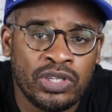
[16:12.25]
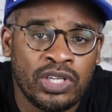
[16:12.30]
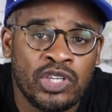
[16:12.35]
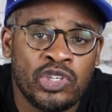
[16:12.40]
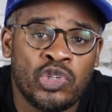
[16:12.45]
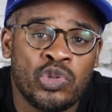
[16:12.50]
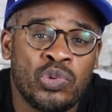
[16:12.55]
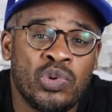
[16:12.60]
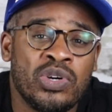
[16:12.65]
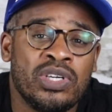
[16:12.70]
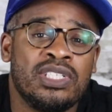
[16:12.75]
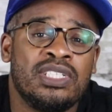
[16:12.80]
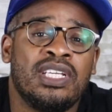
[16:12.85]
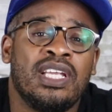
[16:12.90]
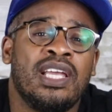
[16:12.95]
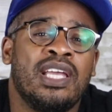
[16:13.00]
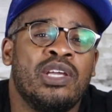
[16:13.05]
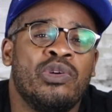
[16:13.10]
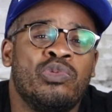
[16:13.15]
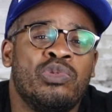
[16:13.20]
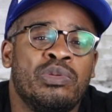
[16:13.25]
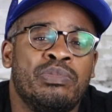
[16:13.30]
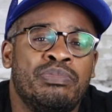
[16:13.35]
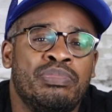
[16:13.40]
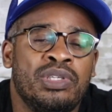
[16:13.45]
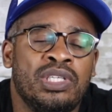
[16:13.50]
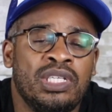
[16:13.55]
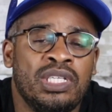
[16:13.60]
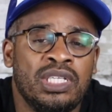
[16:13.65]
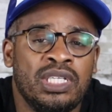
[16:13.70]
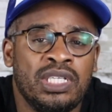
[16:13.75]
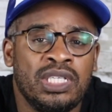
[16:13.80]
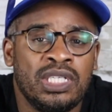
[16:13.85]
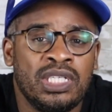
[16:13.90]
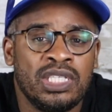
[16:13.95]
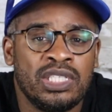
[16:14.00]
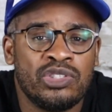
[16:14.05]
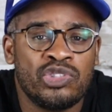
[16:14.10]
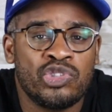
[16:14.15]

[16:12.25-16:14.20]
And Duarte will be